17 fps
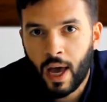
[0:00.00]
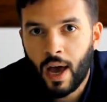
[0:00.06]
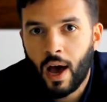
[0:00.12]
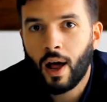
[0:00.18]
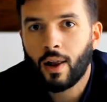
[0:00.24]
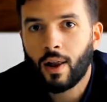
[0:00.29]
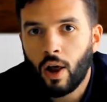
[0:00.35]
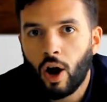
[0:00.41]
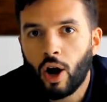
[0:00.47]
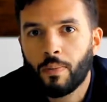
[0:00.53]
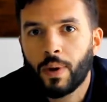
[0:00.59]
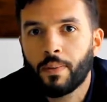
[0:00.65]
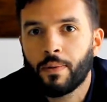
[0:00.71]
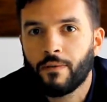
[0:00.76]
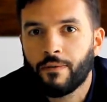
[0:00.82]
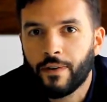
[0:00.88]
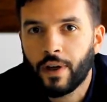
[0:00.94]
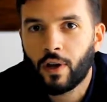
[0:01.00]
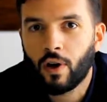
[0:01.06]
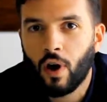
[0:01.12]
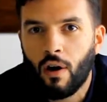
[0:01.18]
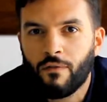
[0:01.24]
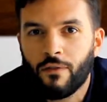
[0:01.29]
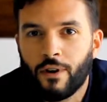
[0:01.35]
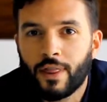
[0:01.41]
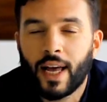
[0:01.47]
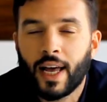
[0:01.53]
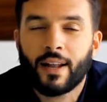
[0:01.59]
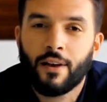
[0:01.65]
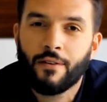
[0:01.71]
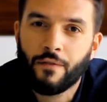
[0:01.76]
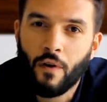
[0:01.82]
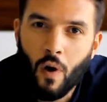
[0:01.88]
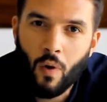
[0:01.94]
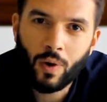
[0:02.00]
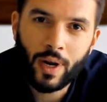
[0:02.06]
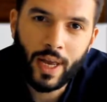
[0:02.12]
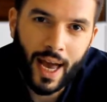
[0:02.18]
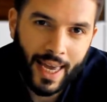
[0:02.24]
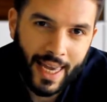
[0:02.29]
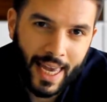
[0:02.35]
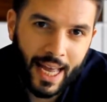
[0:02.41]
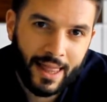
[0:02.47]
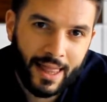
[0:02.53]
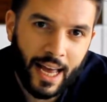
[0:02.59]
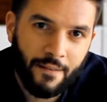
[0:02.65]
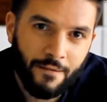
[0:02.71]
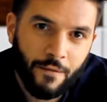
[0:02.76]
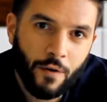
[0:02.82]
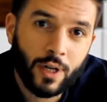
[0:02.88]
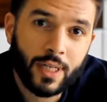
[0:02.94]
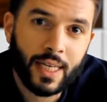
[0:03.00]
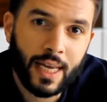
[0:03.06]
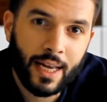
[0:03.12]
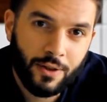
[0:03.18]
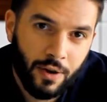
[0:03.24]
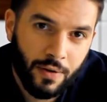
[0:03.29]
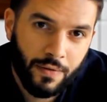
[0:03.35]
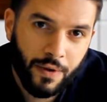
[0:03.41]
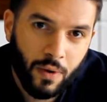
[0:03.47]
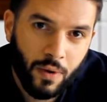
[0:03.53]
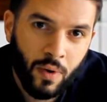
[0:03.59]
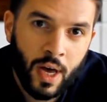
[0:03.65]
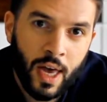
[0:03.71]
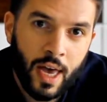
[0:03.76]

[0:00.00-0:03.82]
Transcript: A lot of people feel confident that if only I get that first interview,